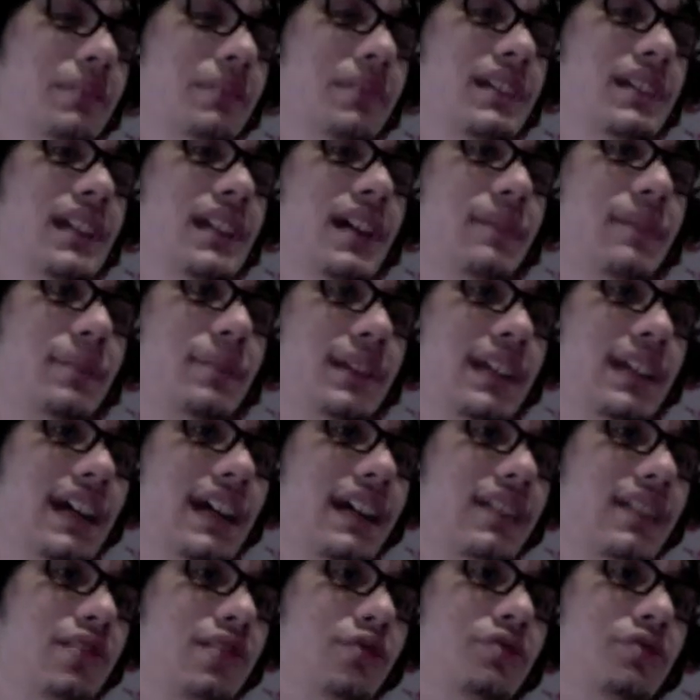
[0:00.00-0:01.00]
it may not be
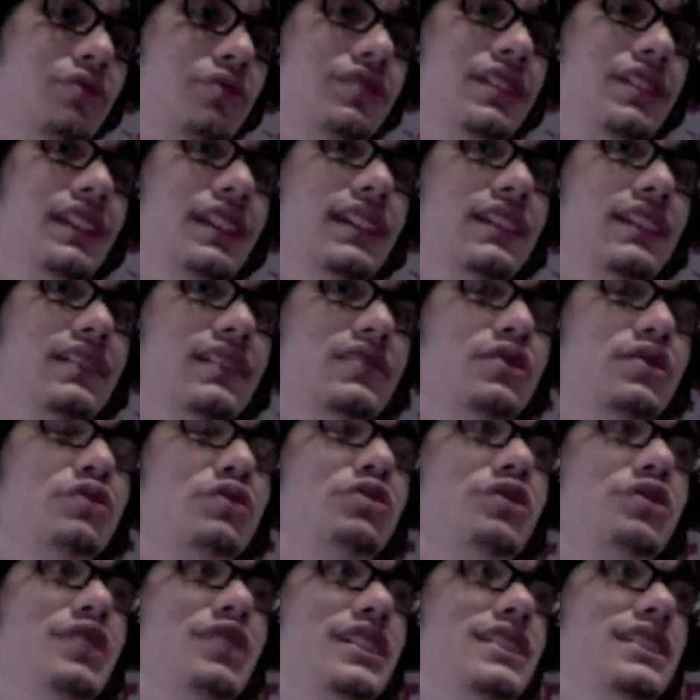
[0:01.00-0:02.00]
that entertaining. It's
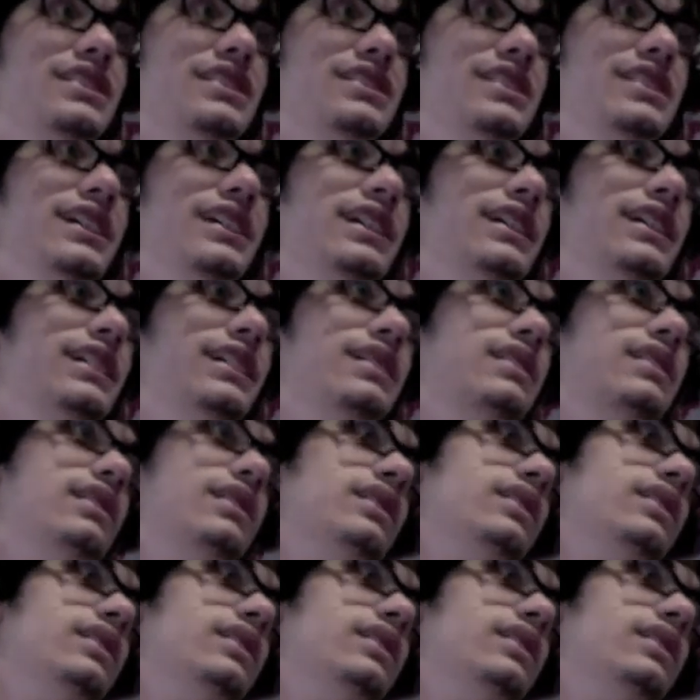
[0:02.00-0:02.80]
usually dead.